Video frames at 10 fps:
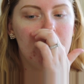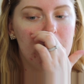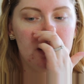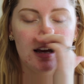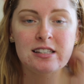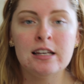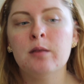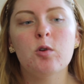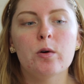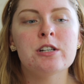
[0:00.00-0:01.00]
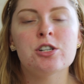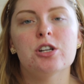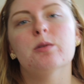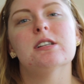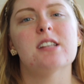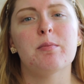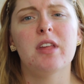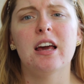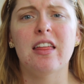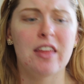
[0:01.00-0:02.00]
then the next thing I'm going to do is
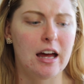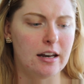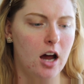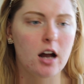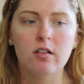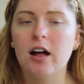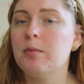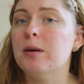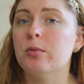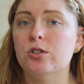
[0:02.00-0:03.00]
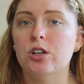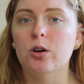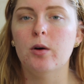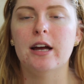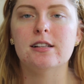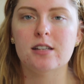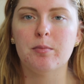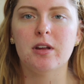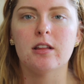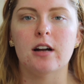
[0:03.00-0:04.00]
something that not a lot of people do. It's
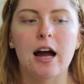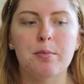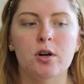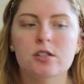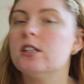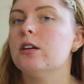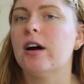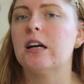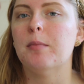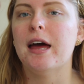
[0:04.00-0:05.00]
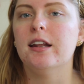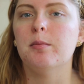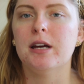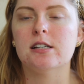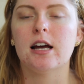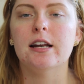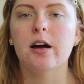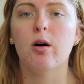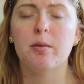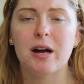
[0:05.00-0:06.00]
something that I personally recommend because I
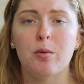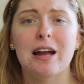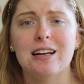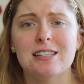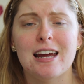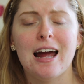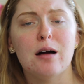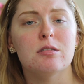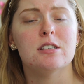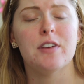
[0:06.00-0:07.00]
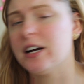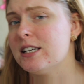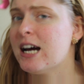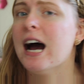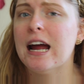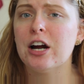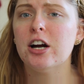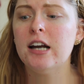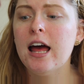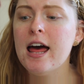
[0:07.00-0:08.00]
know on my wedding day I was very
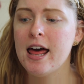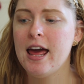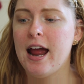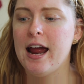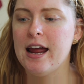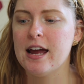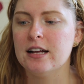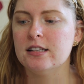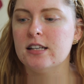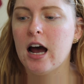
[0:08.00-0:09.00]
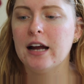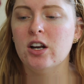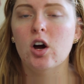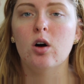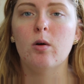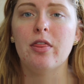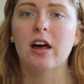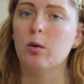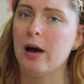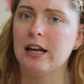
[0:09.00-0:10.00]
tired, and I know
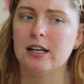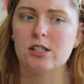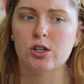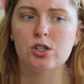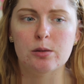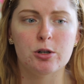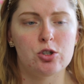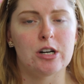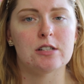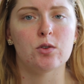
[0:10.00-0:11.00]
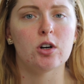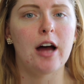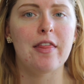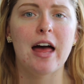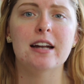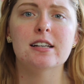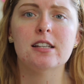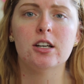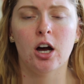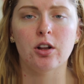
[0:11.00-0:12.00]
that weddings are super stressful, and that
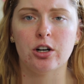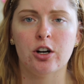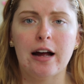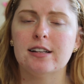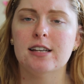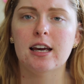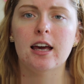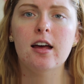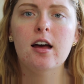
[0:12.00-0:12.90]
is color correcting.